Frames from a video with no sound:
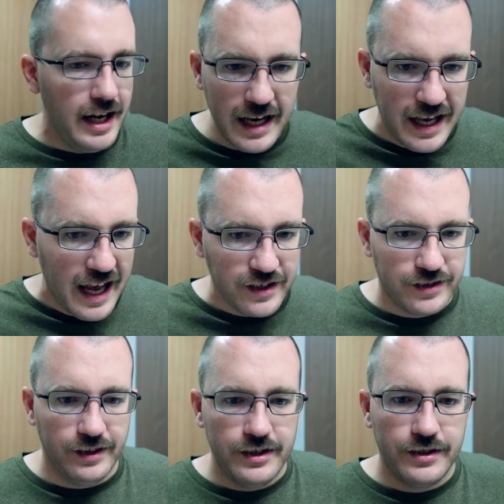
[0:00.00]
any
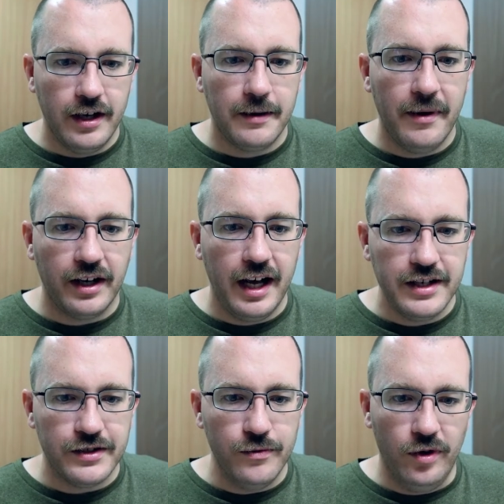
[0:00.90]
case, let's talk about
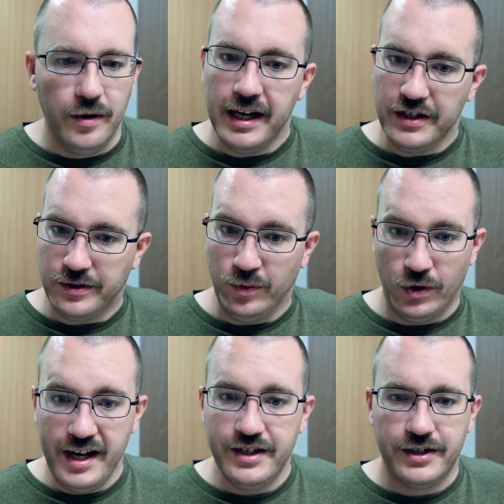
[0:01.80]
Kaizen 1. We got some
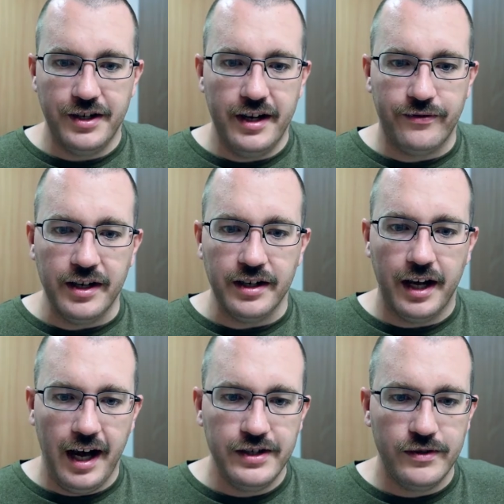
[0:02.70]
great stuff in
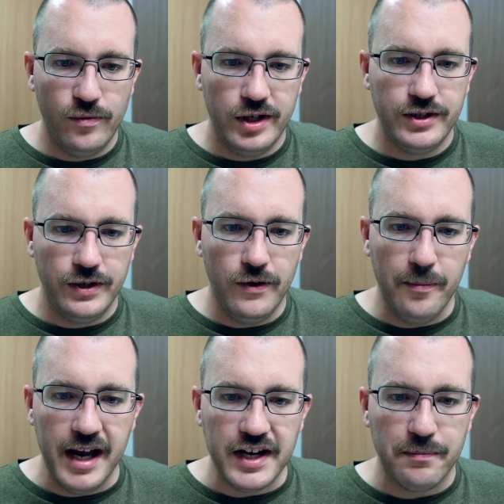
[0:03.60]
Kaizen 1 soap
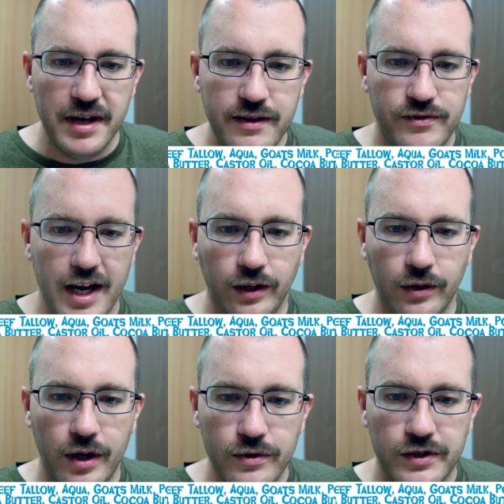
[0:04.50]
base. Beef tallow,
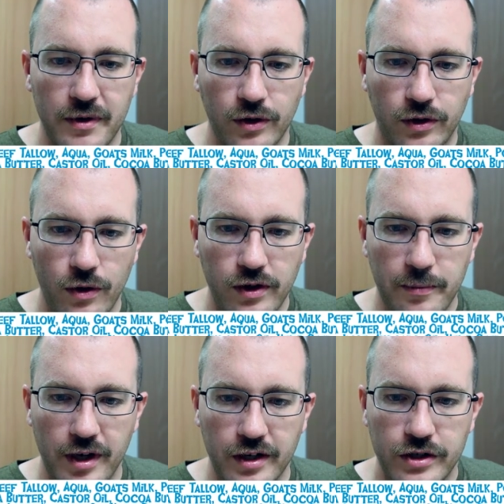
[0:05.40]
goat's milk, coconut
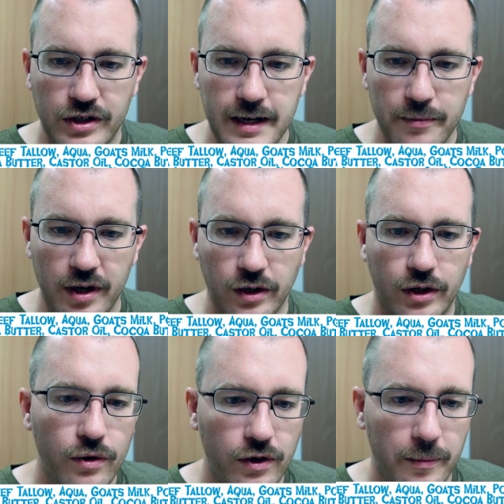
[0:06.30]
butter, shea butter,
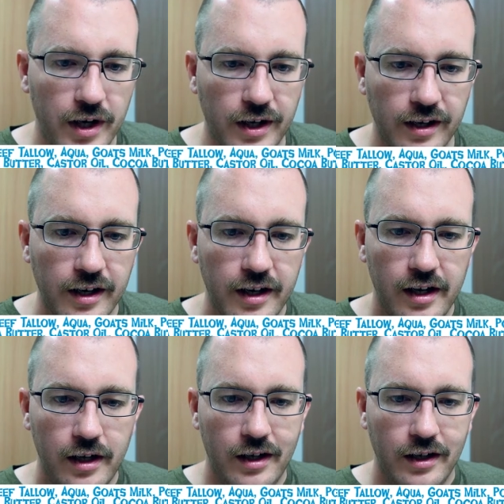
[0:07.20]
cocoa butter,
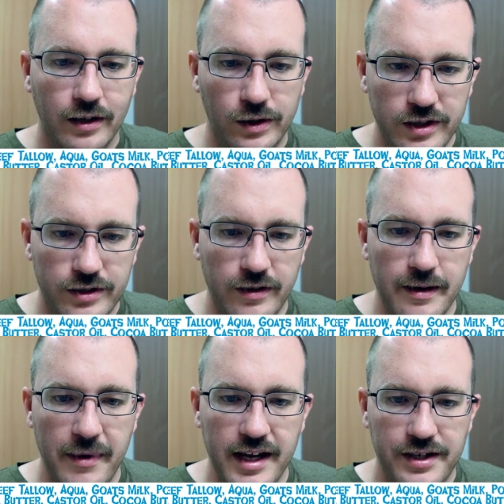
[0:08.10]

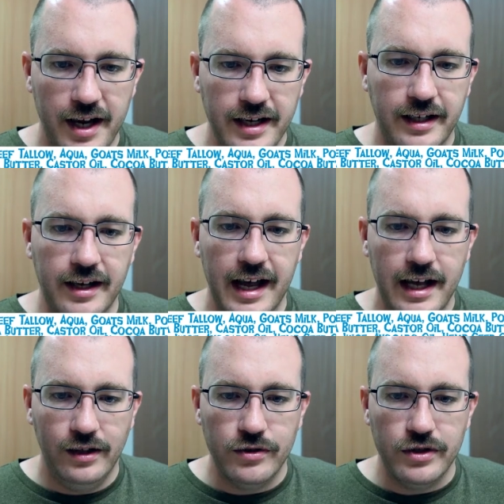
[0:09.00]
glycerin, manteca,
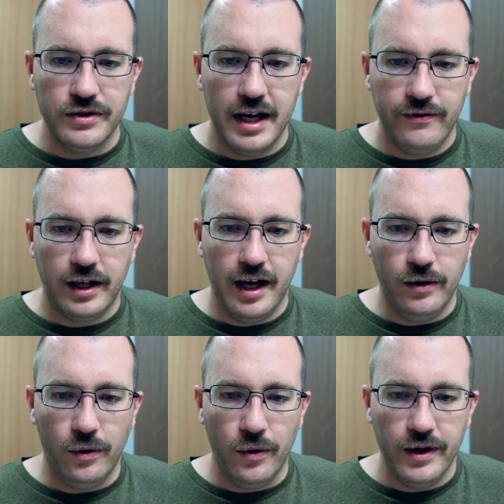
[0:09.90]
aloe juice,
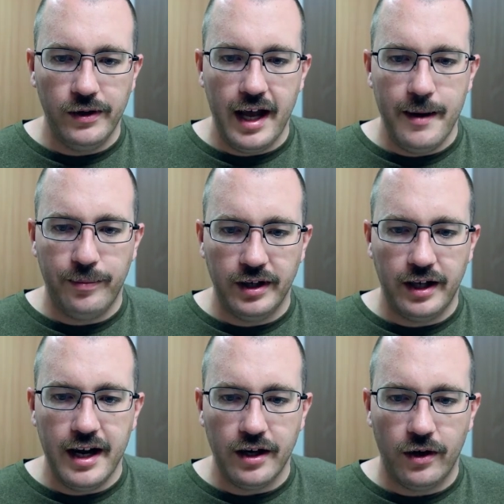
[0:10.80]
avocado oil,
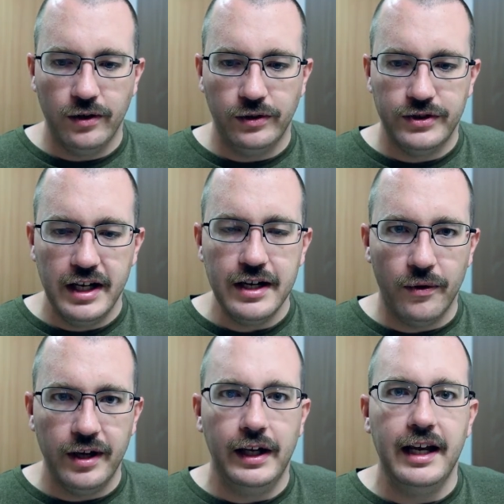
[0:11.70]
apricot kernel seed
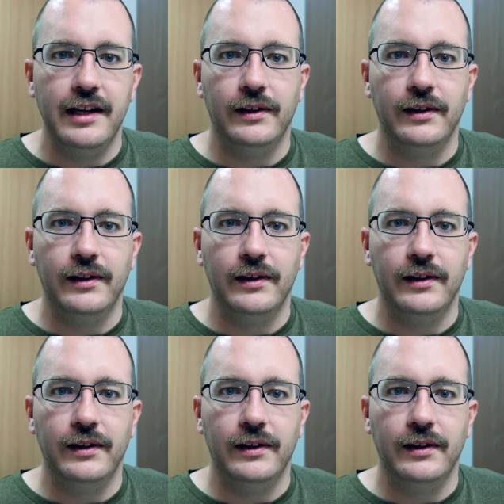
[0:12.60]
oil, and